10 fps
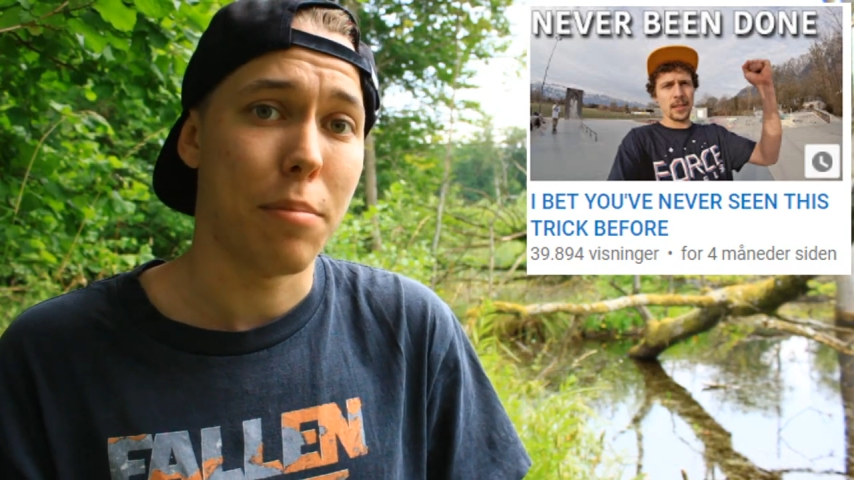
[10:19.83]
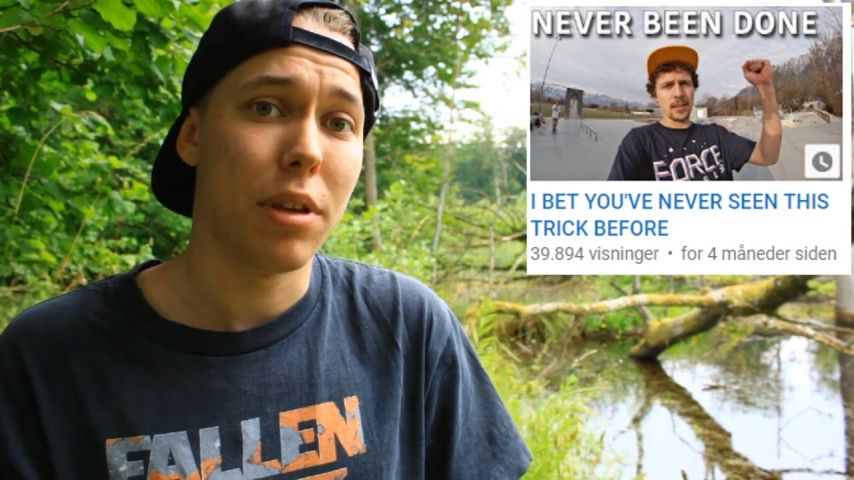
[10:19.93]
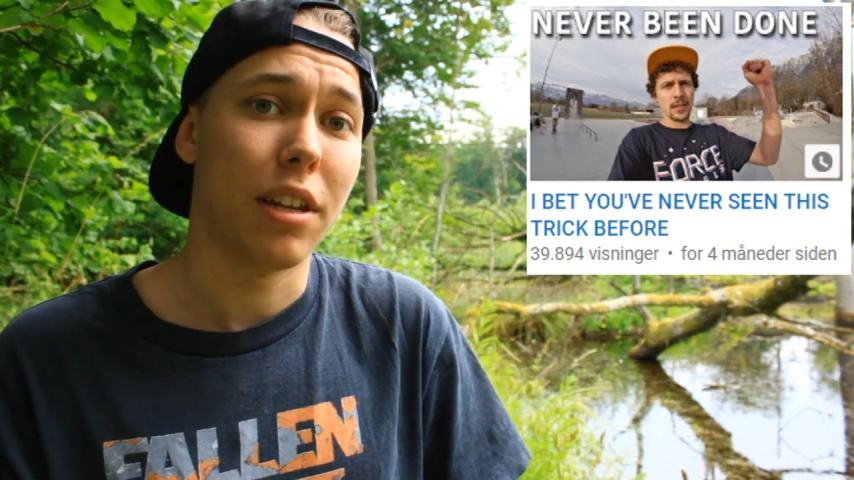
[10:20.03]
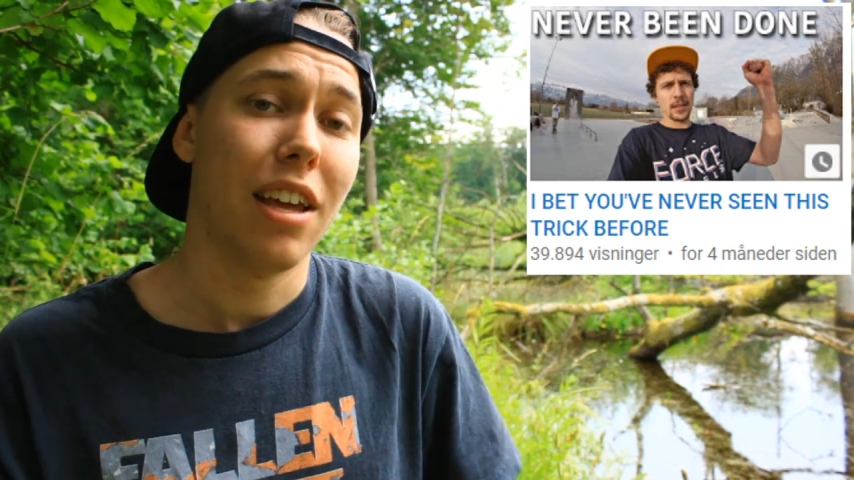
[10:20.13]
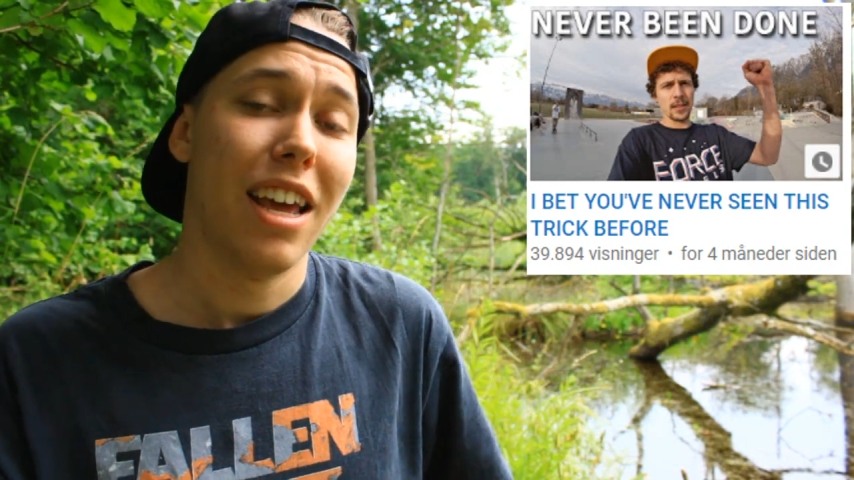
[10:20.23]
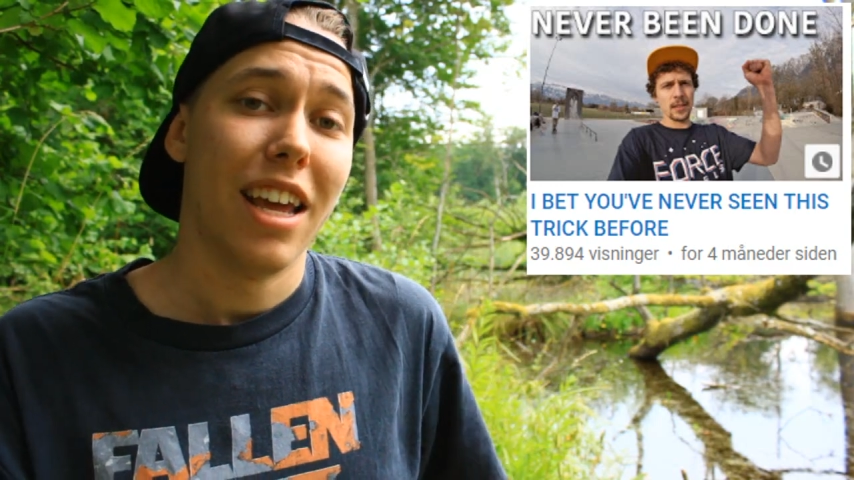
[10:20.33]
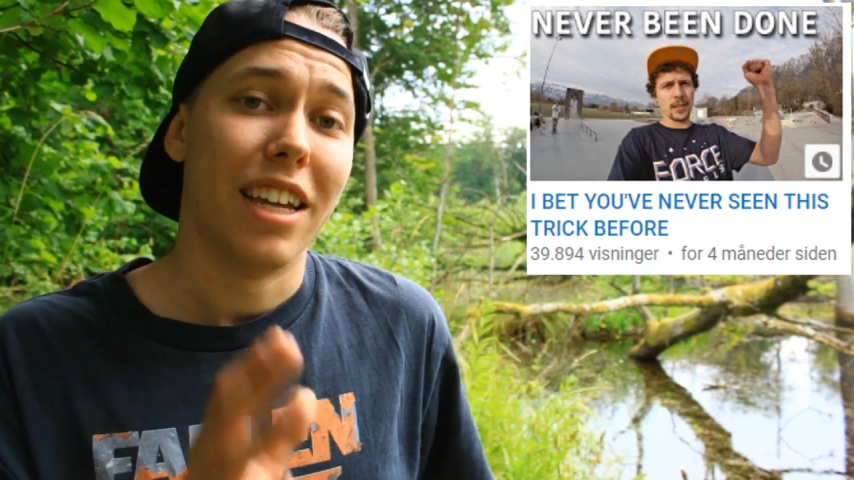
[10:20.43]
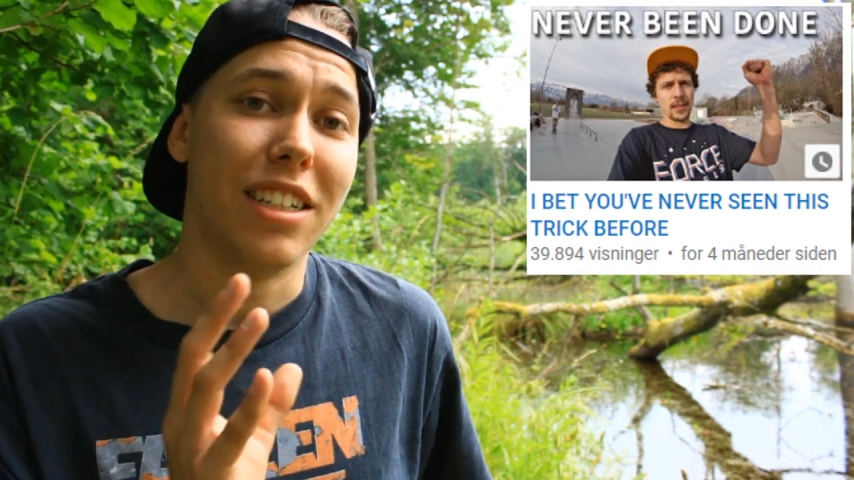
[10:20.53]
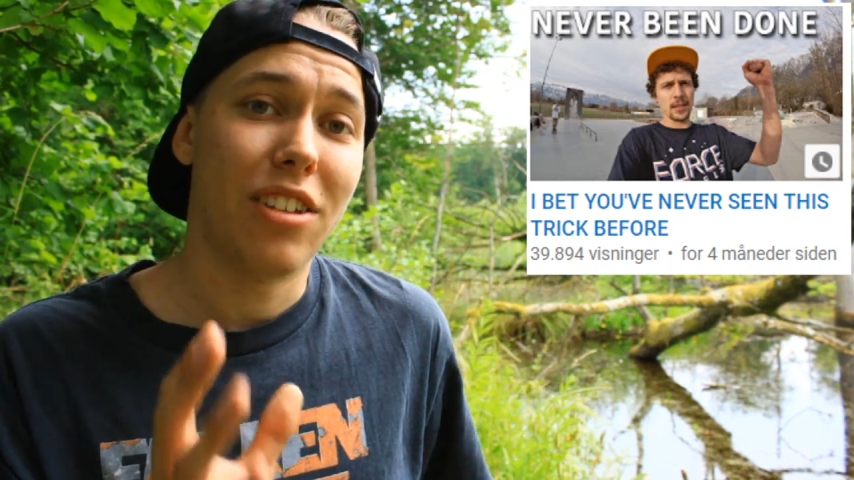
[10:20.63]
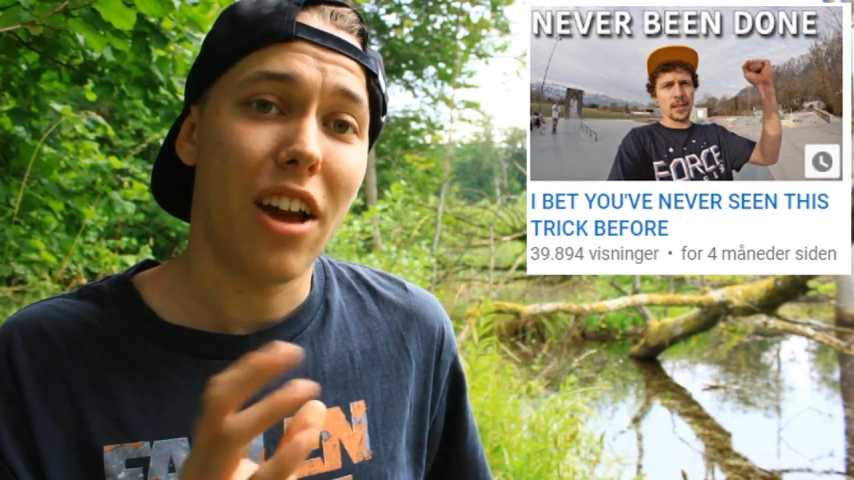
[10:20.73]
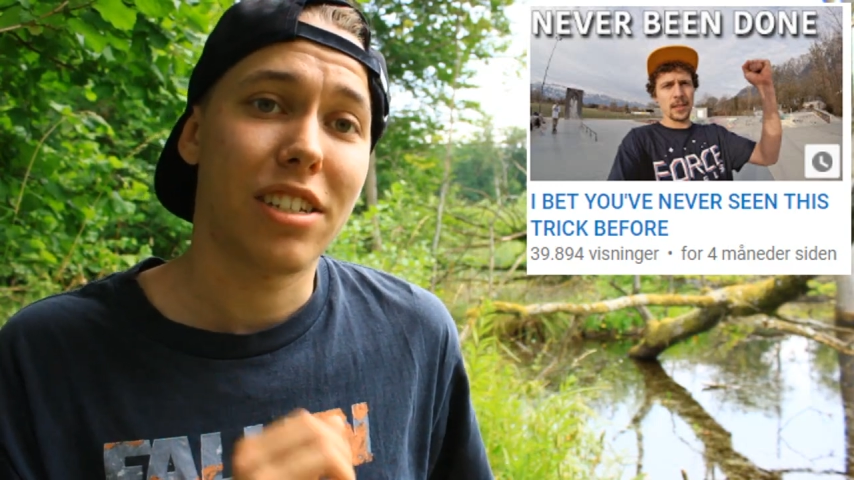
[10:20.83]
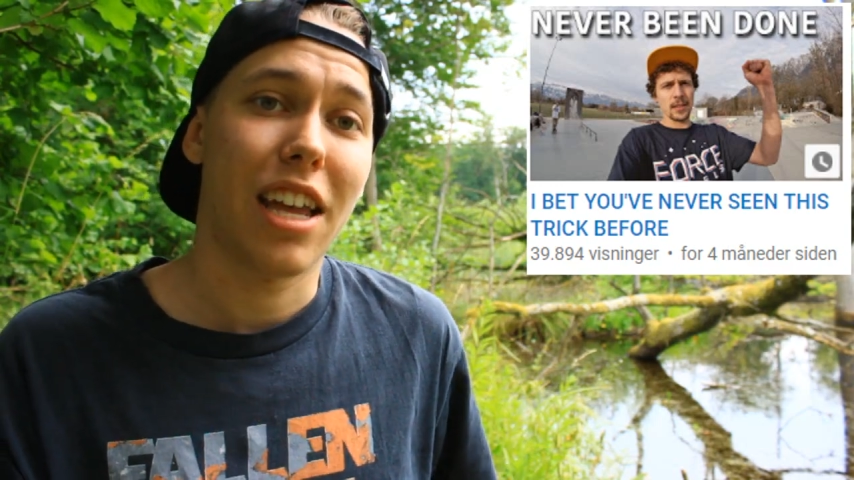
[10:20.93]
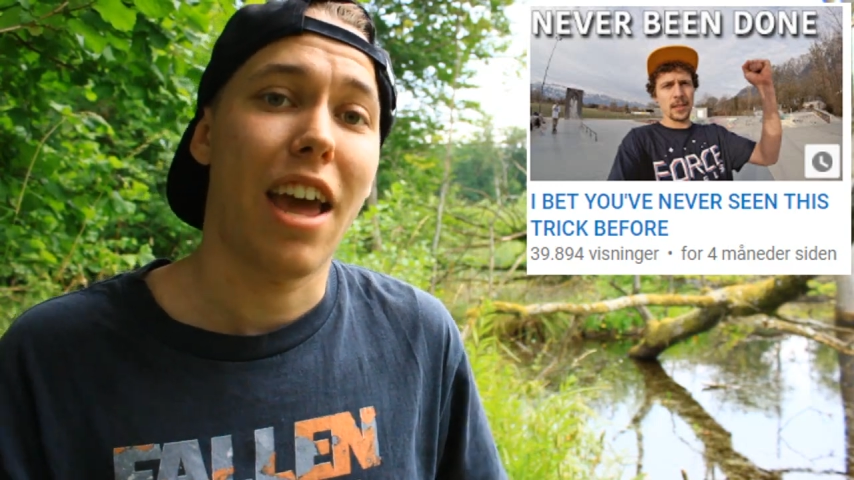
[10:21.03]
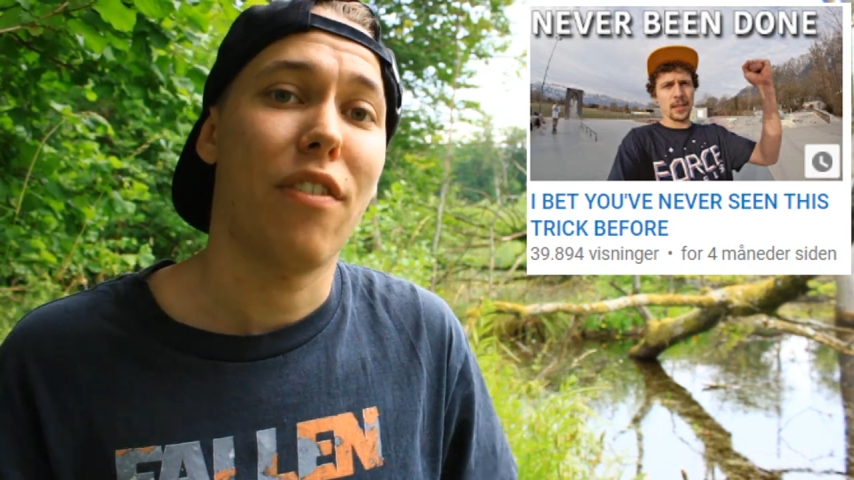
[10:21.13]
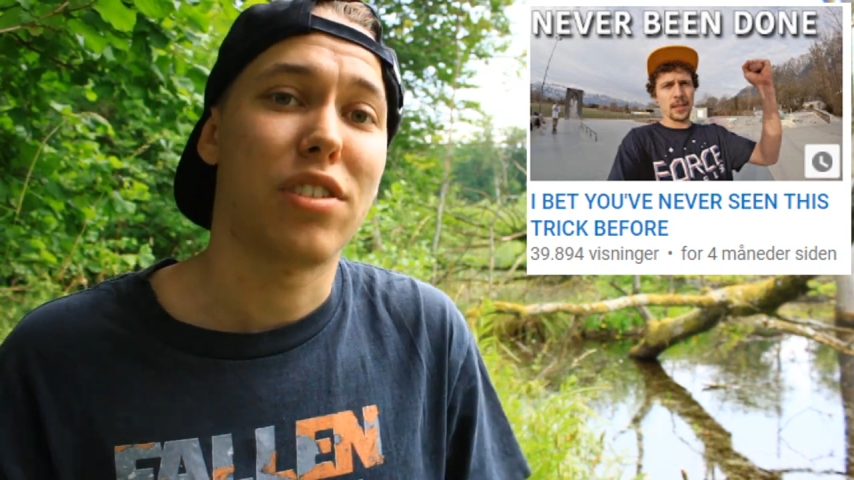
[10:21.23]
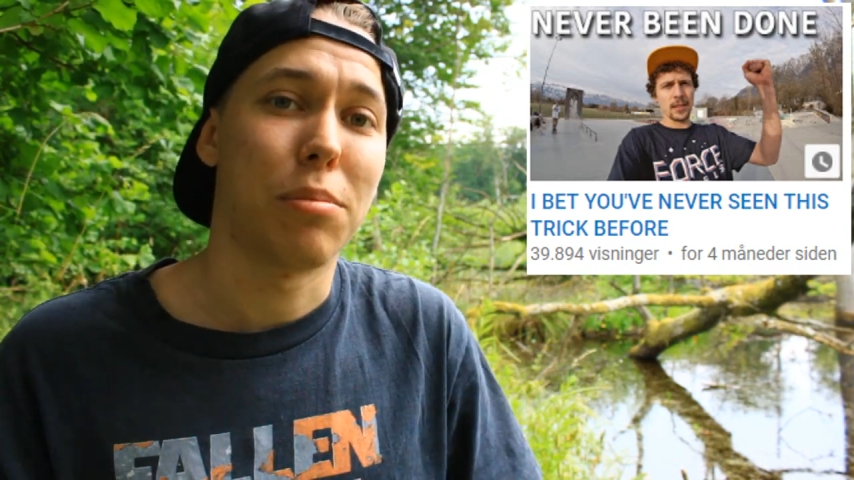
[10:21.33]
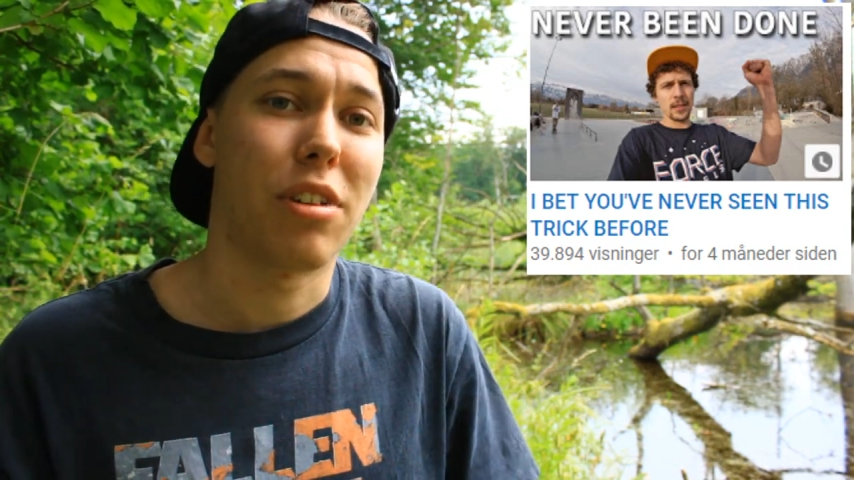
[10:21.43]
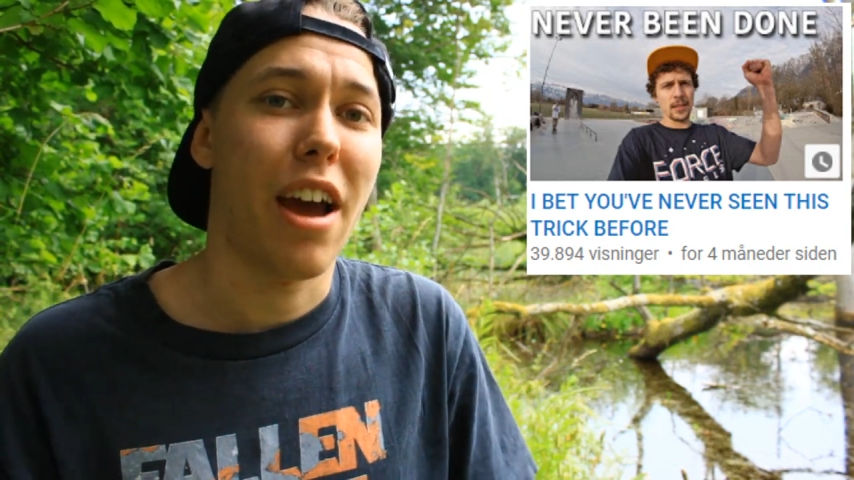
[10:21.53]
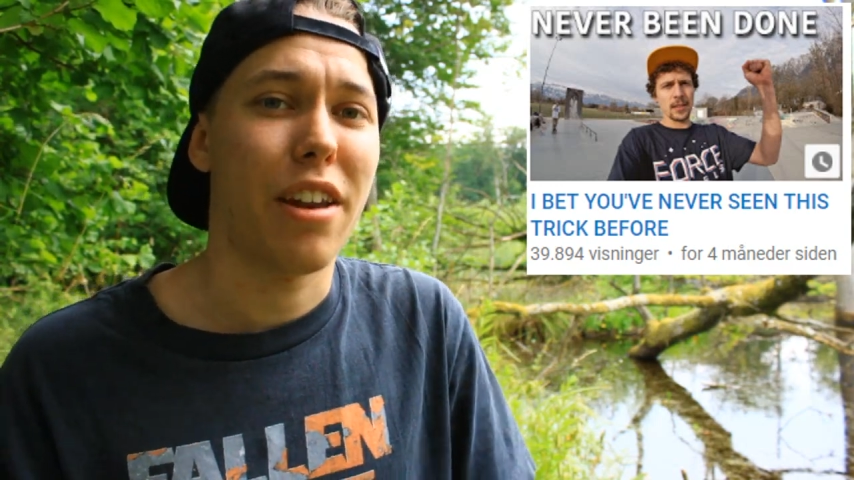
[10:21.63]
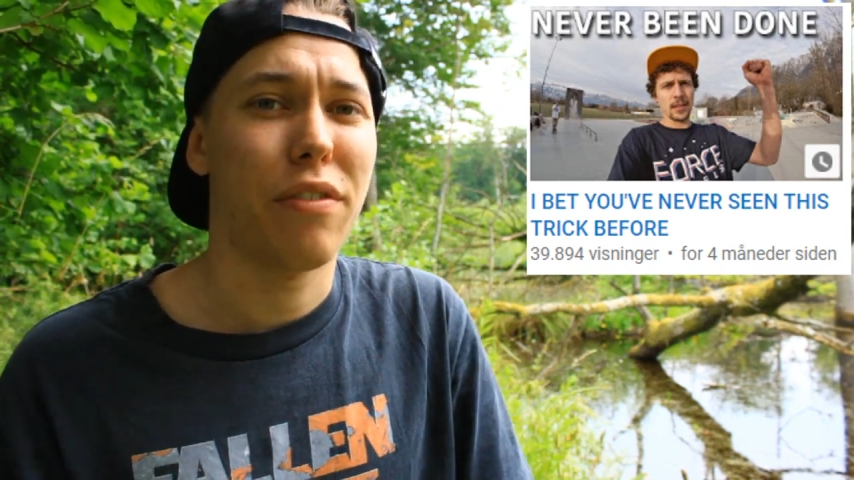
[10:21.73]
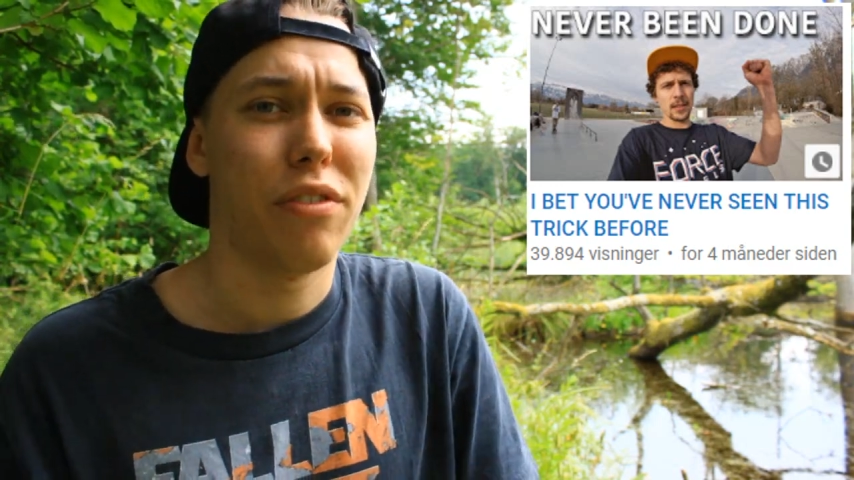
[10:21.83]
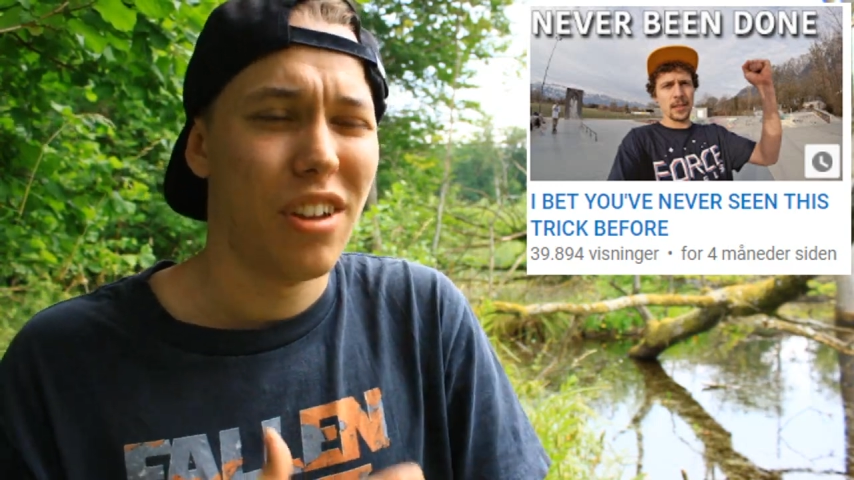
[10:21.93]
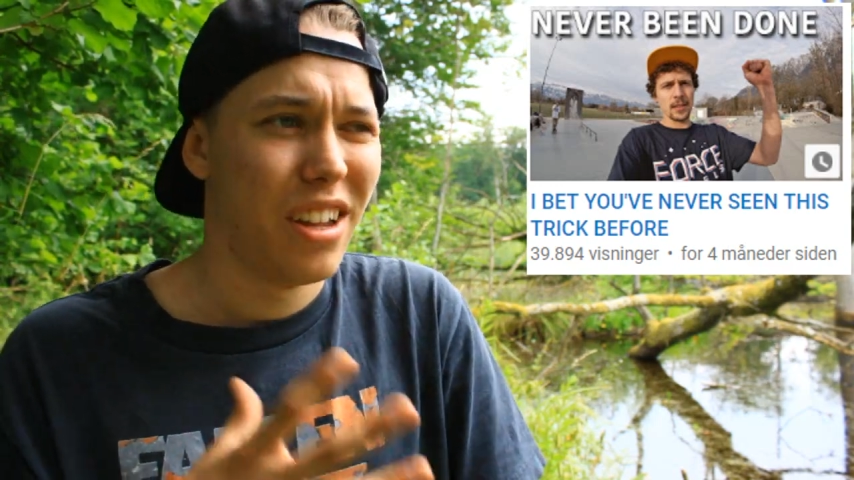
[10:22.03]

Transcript: I mean, he does have some kind of